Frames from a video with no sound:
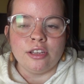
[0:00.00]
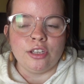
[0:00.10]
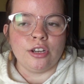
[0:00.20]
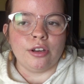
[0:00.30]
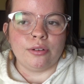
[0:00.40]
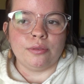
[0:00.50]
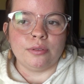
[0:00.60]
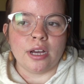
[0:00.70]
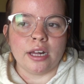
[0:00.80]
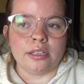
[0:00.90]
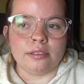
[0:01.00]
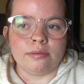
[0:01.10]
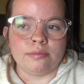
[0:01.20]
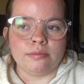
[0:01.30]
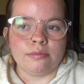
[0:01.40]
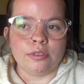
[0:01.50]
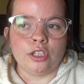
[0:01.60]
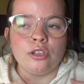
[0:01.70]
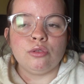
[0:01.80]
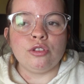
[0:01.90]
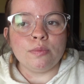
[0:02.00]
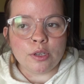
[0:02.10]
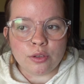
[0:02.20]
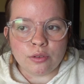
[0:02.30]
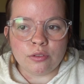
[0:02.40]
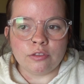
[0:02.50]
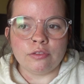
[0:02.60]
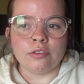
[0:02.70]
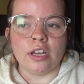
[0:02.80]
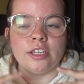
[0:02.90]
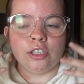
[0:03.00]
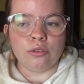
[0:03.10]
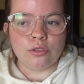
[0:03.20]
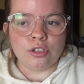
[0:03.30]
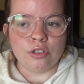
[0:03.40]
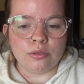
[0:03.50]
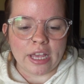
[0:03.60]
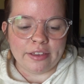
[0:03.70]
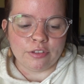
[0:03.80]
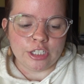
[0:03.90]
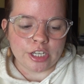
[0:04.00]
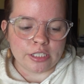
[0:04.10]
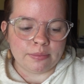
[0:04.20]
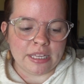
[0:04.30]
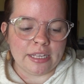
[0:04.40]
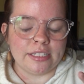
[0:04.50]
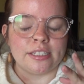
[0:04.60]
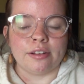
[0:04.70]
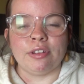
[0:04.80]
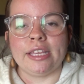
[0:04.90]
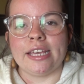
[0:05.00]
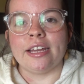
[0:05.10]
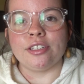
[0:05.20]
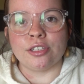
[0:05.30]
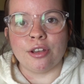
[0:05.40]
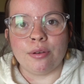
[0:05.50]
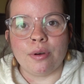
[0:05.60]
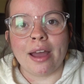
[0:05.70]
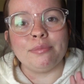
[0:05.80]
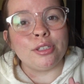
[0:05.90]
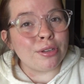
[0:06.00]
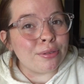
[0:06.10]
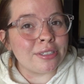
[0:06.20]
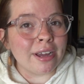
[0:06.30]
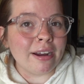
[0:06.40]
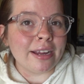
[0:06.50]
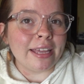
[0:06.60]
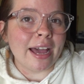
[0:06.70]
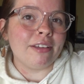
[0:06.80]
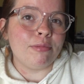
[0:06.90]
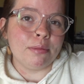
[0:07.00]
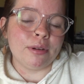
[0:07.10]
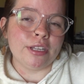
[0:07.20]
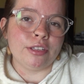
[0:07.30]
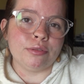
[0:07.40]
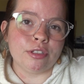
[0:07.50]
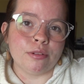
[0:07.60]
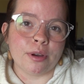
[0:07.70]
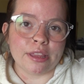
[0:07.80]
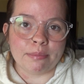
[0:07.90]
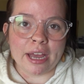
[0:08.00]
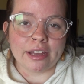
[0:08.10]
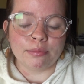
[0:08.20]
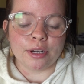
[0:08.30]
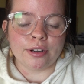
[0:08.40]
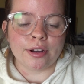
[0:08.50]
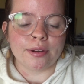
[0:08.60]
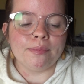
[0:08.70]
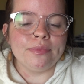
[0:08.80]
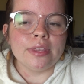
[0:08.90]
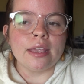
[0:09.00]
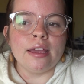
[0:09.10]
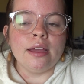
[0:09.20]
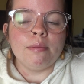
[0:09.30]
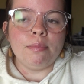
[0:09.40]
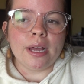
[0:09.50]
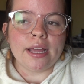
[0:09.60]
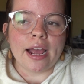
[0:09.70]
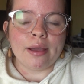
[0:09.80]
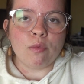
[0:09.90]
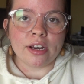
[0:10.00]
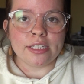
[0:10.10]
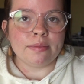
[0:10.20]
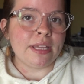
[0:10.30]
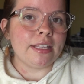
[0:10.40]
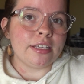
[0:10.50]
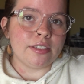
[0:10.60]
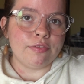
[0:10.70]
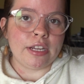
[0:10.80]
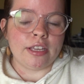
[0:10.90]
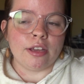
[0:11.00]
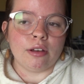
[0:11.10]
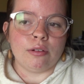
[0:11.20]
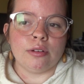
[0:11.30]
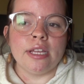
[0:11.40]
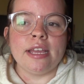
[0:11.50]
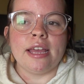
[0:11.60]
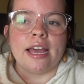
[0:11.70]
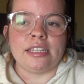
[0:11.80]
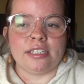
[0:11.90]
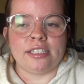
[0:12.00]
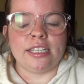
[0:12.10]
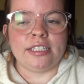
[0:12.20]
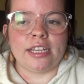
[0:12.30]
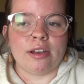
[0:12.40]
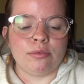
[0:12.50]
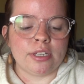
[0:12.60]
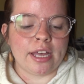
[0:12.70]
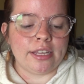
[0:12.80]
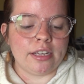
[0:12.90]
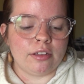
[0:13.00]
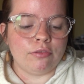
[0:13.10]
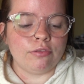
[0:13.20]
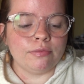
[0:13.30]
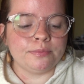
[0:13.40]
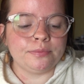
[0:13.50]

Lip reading: you know, a huge move, a huge new life adjustment and stuff like that. So I'm so sorry I've been putting YouTube on the back burner, but I wanted to make this video as a sit down kind of